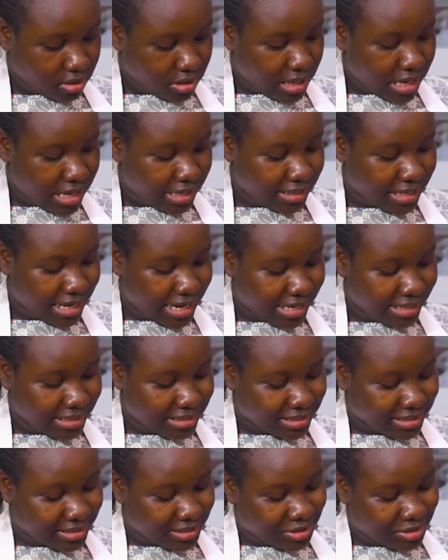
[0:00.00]
And
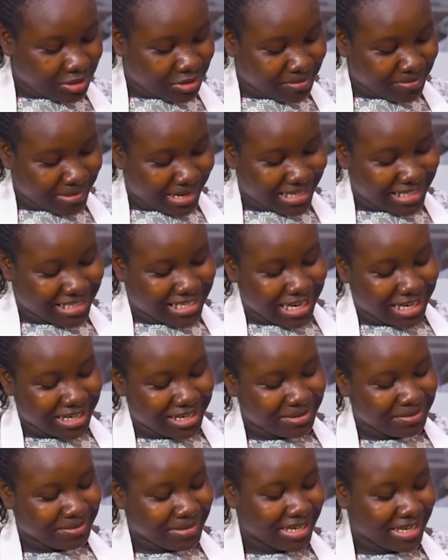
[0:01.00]
guys, do you mind
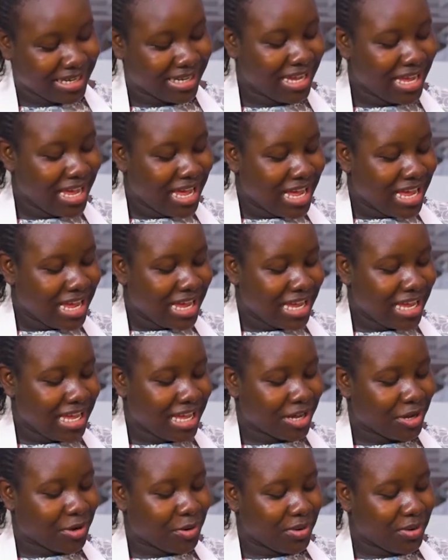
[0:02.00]
telling me
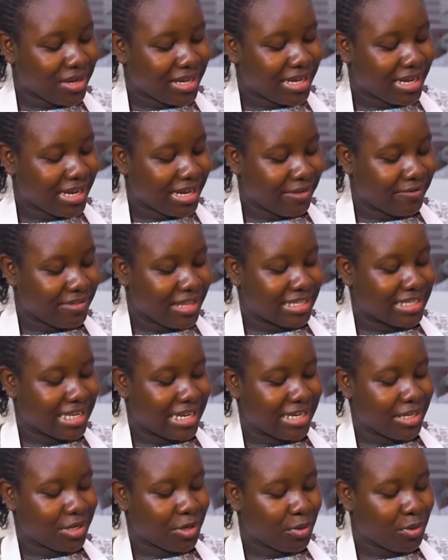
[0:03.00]
if there's
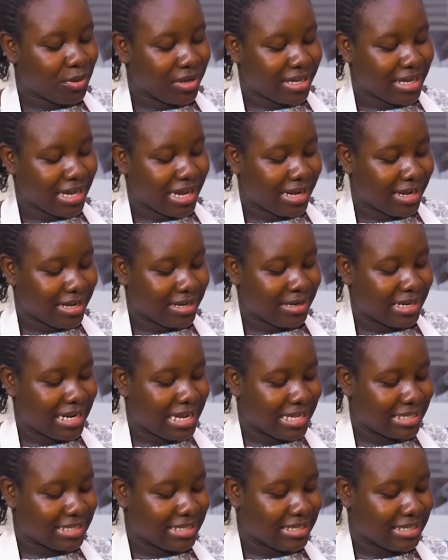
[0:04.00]
any quicker,
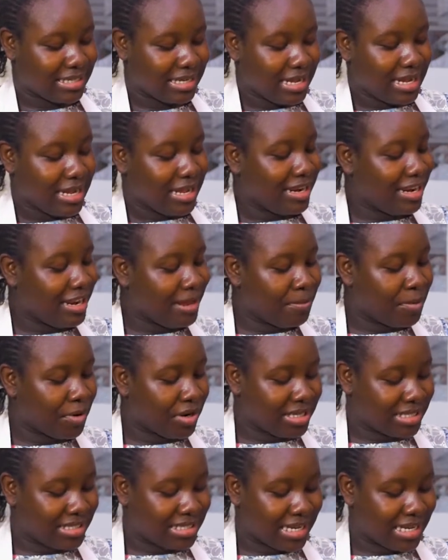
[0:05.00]
less
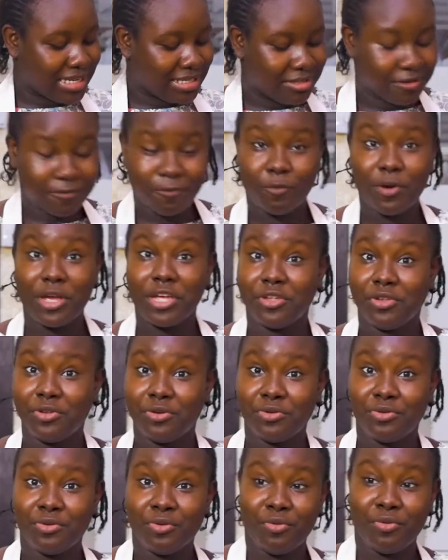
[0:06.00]
labor intensive way
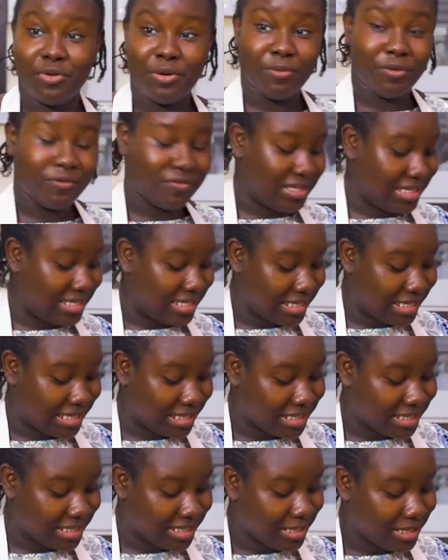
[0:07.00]
you remove the
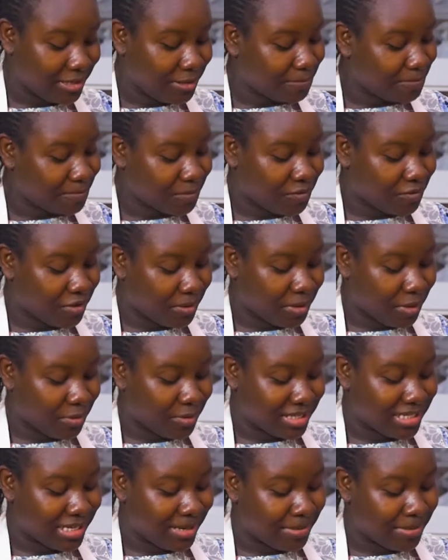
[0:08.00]
seeds from your
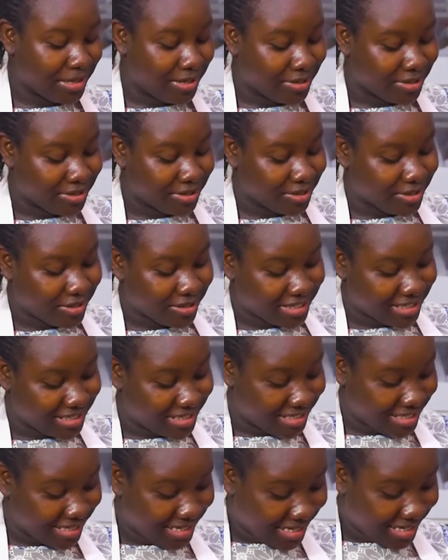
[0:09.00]
watermelon?
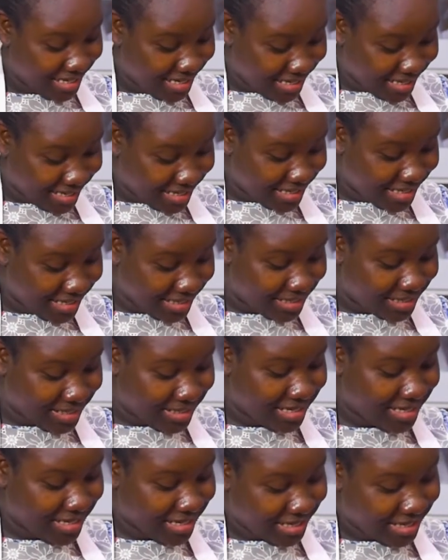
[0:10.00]
Because
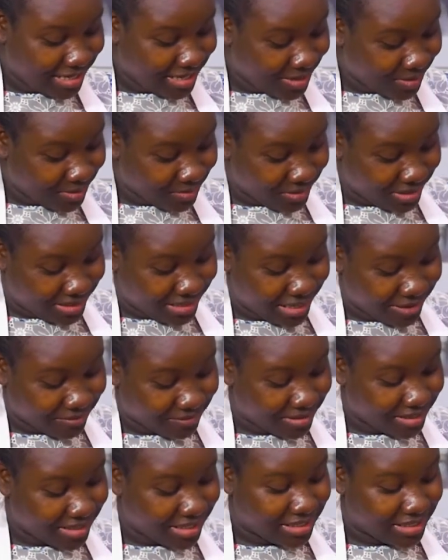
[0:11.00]
this would
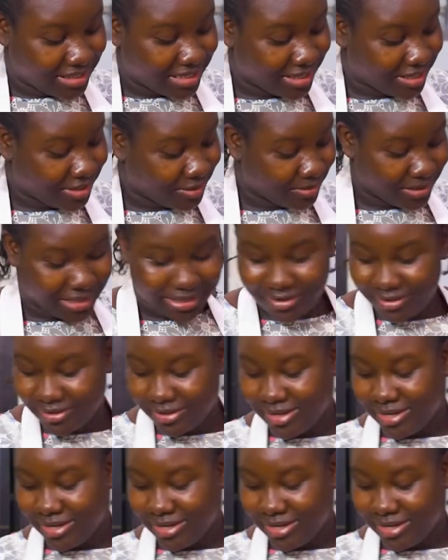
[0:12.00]
definitely take a while.